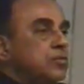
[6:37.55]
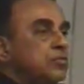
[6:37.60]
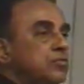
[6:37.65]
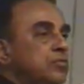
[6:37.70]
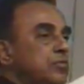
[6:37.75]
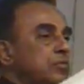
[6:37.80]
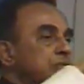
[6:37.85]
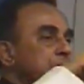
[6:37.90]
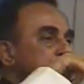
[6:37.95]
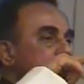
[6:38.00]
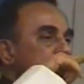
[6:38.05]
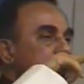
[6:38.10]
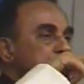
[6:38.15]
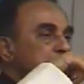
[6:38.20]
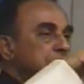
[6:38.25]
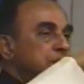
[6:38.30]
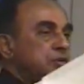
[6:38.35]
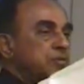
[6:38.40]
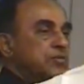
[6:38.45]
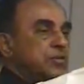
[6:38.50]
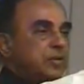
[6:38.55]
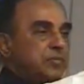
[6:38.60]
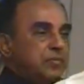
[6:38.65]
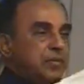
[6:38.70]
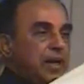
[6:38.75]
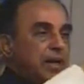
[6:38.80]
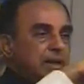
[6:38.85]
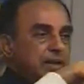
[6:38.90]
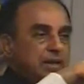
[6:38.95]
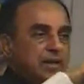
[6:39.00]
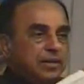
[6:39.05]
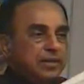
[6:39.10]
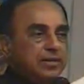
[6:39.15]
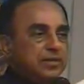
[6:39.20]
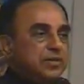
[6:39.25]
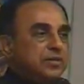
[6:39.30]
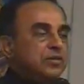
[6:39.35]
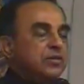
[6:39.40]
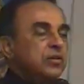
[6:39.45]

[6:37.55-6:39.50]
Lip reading: through Rameshwaram Island,